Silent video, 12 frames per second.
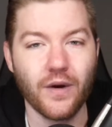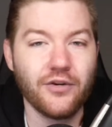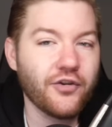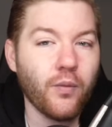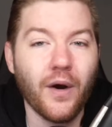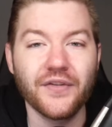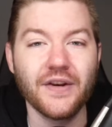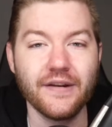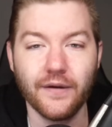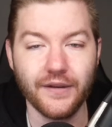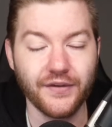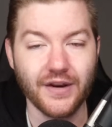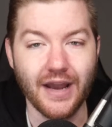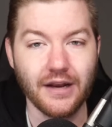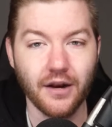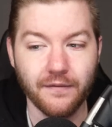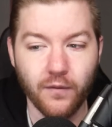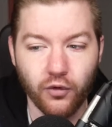It just wasn't Dillon's night,
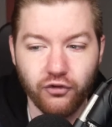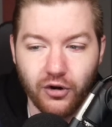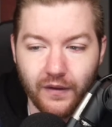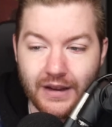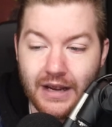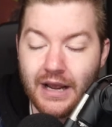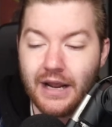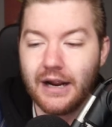unfortunately.